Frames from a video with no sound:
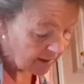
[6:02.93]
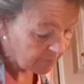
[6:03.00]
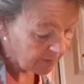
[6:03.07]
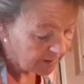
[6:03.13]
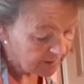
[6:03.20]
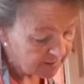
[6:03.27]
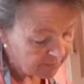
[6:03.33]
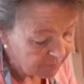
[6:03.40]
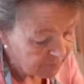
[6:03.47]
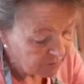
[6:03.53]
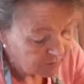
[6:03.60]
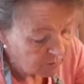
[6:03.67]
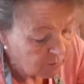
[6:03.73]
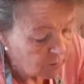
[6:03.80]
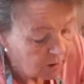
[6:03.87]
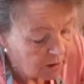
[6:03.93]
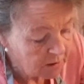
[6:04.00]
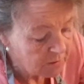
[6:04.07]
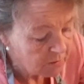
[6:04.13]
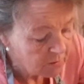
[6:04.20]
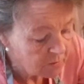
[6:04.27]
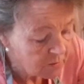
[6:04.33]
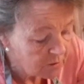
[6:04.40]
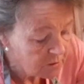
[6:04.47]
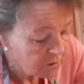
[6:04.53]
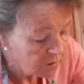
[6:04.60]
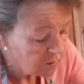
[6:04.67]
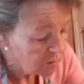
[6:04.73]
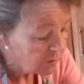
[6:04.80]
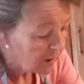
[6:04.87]
because if you do, all you're going to
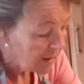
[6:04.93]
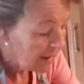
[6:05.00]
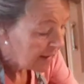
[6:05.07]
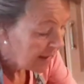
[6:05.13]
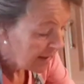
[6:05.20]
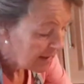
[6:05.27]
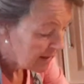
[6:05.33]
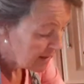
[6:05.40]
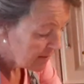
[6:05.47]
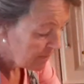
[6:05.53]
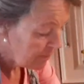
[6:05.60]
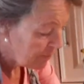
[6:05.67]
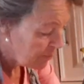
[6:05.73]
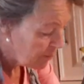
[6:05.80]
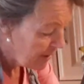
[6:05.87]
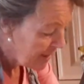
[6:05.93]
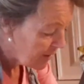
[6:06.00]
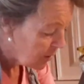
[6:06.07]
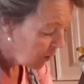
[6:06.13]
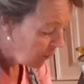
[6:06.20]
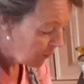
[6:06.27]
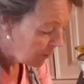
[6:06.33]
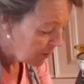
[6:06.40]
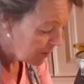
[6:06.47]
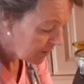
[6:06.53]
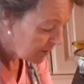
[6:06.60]
do is break up